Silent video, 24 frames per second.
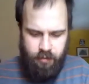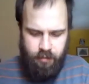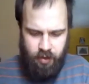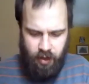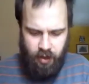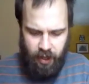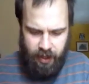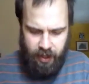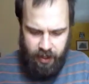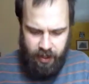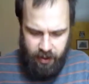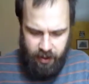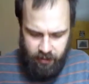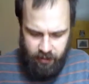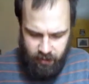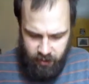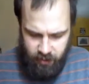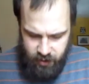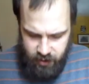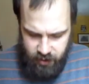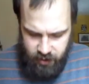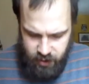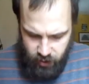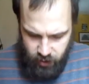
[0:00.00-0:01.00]
lighting is
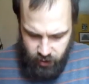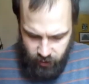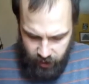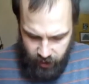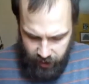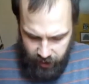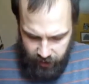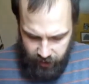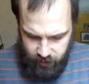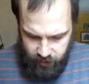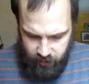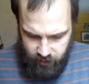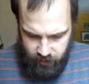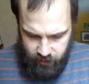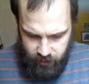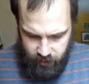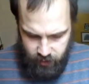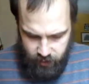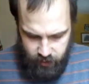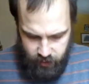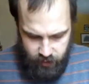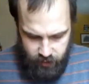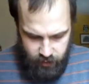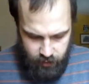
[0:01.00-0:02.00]
good to show that.
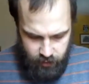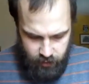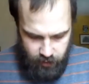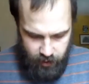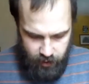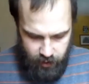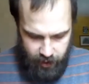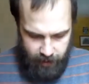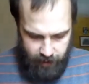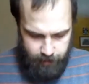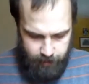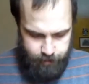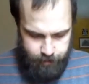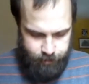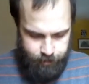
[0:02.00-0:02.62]
Okay,